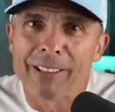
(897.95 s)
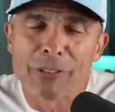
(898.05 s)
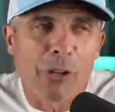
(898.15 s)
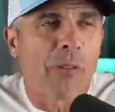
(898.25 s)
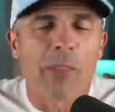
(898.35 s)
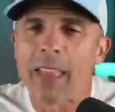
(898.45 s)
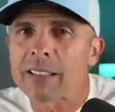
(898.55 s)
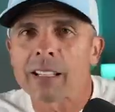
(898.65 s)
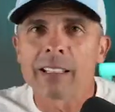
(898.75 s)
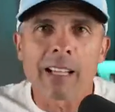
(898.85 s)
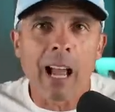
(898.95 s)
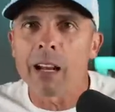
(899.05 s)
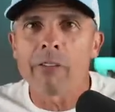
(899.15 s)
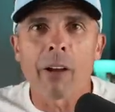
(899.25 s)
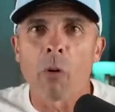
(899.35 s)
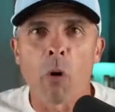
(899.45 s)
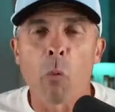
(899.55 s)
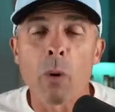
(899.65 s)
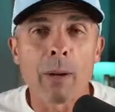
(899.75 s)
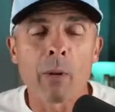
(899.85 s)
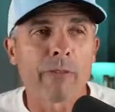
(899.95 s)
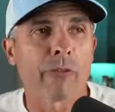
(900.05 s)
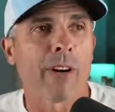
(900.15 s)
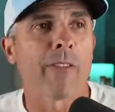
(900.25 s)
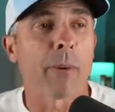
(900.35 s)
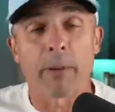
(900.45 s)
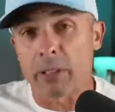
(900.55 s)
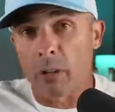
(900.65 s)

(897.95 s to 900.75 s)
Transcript: So that's, it's kind of a win-win for everybody.